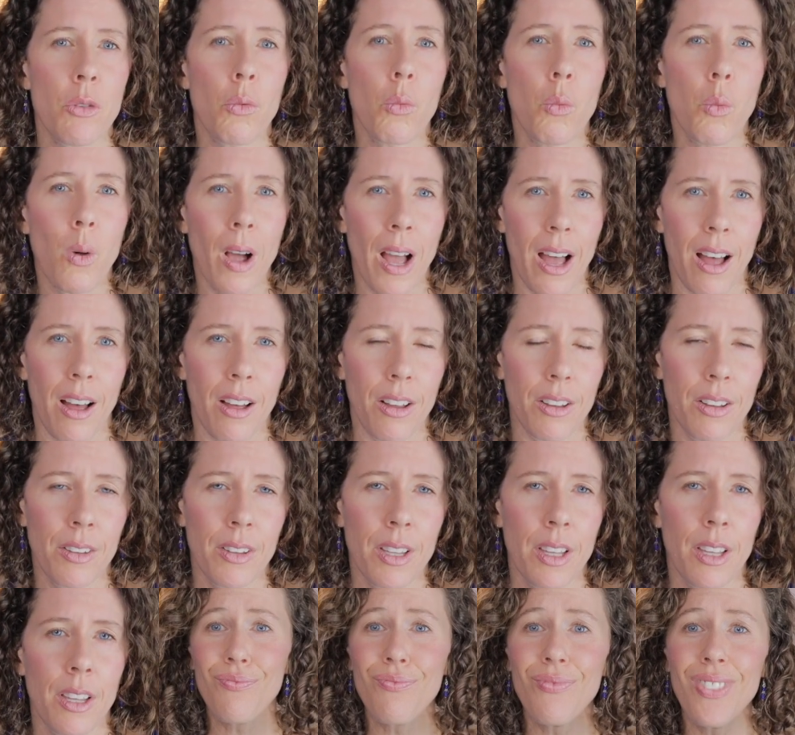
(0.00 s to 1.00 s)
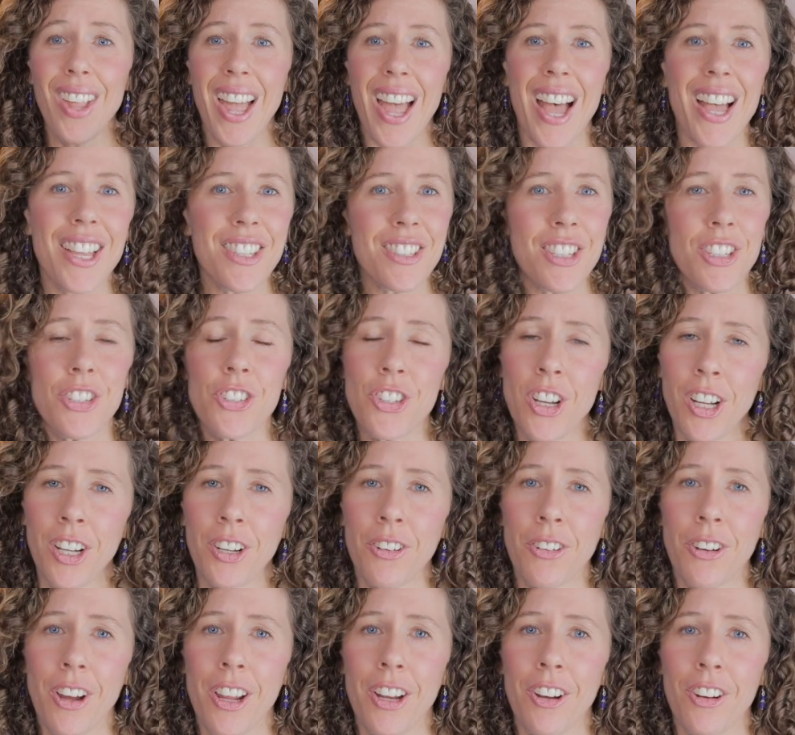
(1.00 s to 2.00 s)
well. As a
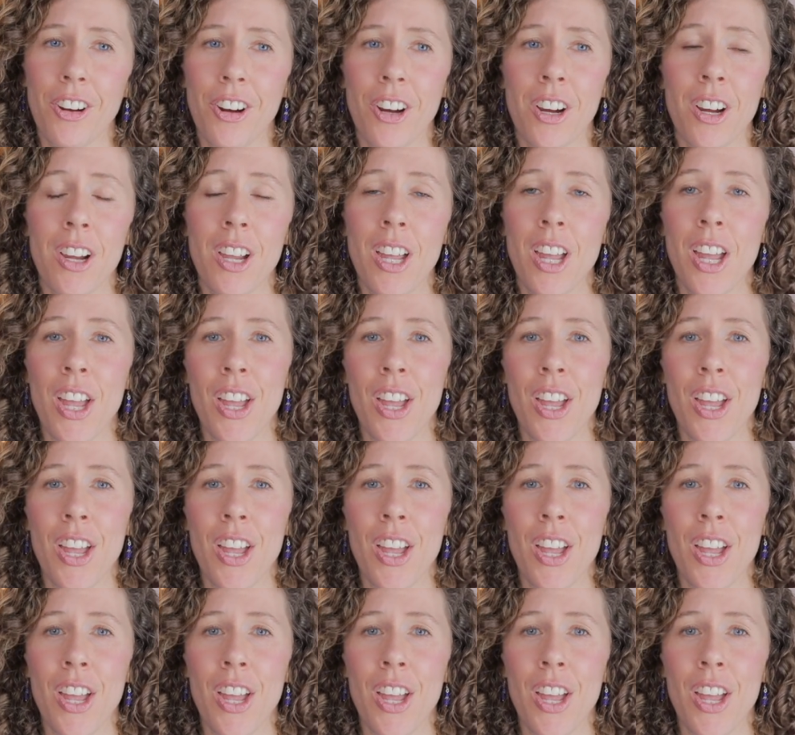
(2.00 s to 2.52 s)
generator,